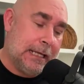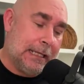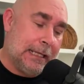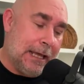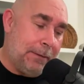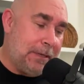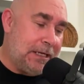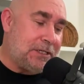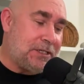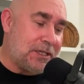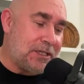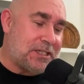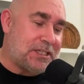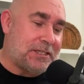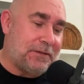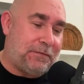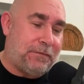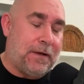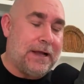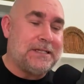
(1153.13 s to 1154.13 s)
let me
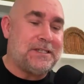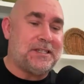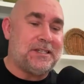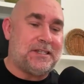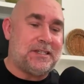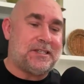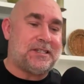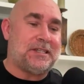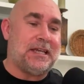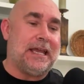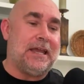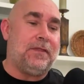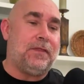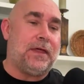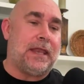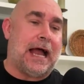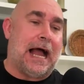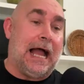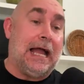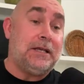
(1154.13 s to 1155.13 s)
just suffice it to say
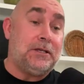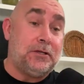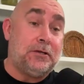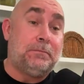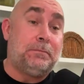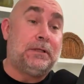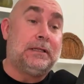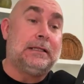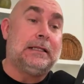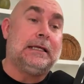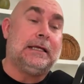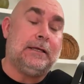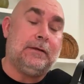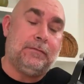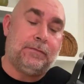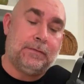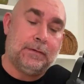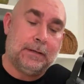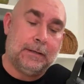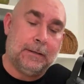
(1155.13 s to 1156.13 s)
that I do
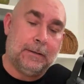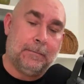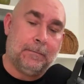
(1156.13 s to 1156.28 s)
believe